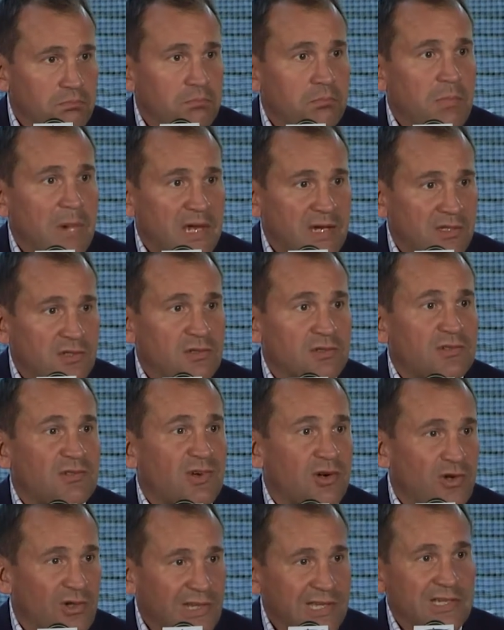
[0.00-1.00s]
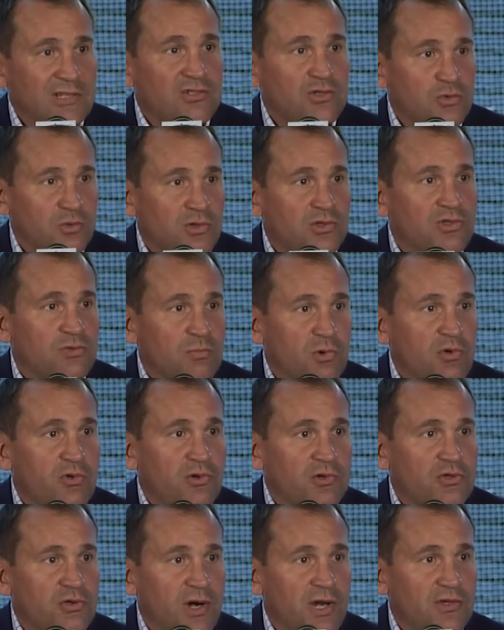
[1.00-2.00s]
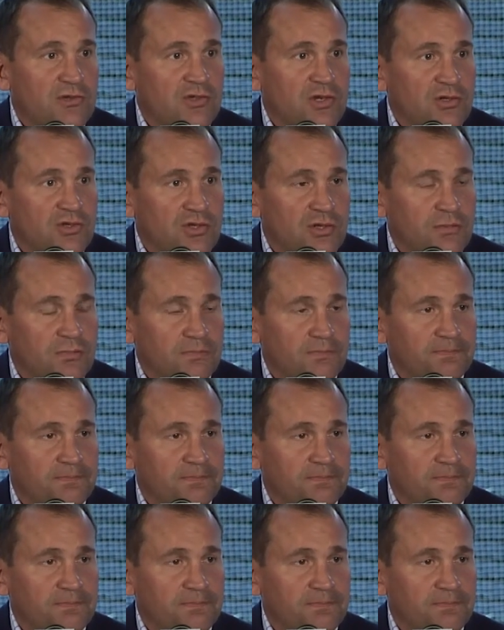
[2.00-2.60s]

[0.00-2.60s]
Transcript: makes or leads to a smoother transition.